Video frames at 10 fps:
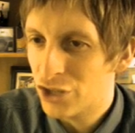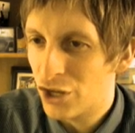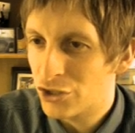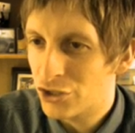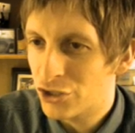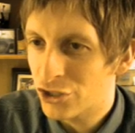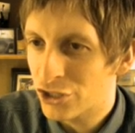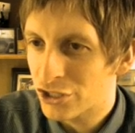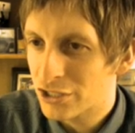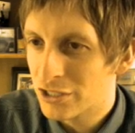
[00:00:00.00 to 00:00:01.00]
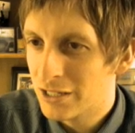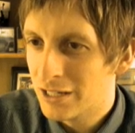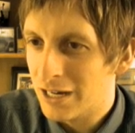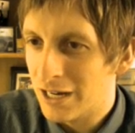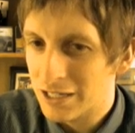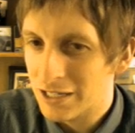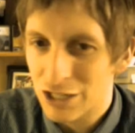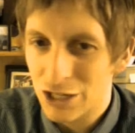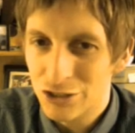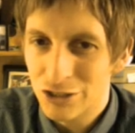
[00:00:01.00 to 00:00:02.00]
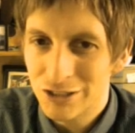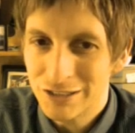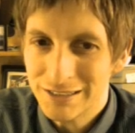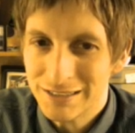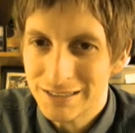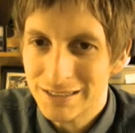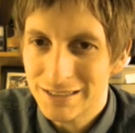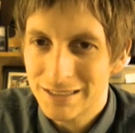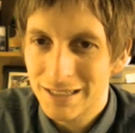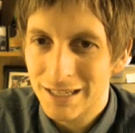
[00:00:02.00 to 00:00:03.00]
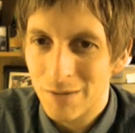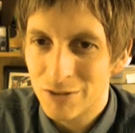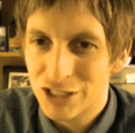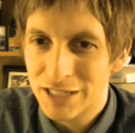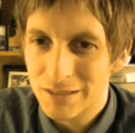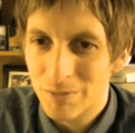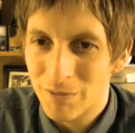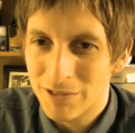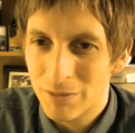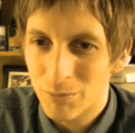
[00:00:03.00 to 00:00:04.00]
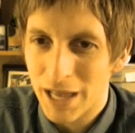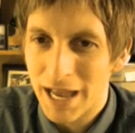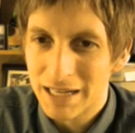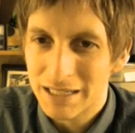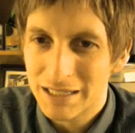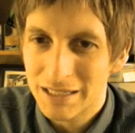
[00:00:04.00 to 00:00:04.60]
all your uh, colors. I'm gonna change that to maybe to black.